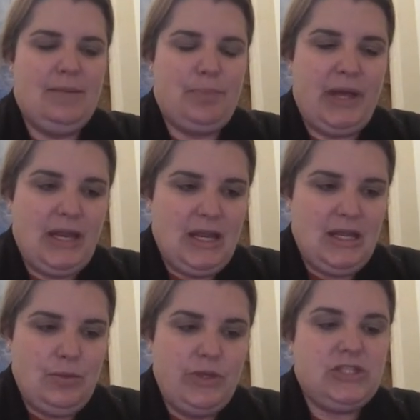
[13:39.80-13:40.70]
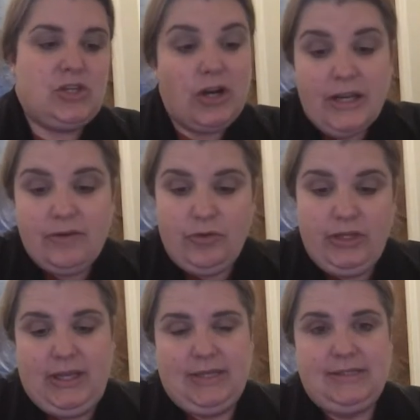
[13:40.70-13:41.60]
But we started
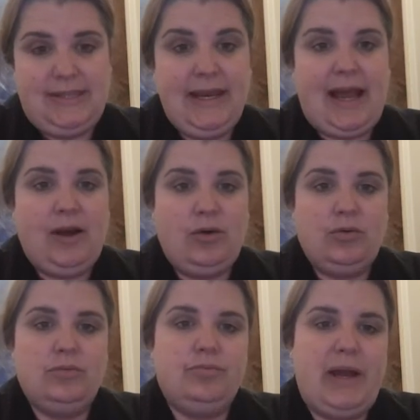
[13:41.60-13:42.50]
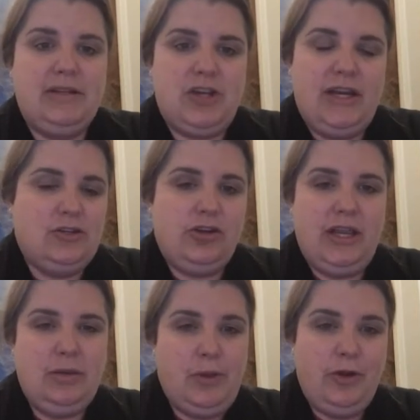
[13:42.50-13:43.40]
really and set out by trying to
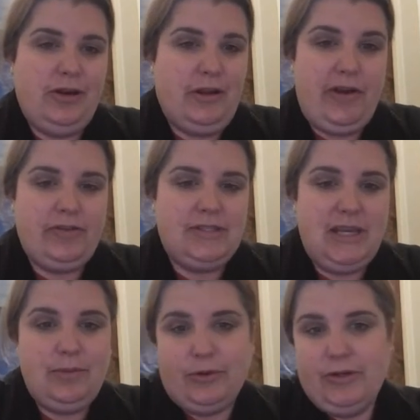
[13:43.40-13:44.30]
create community around the table,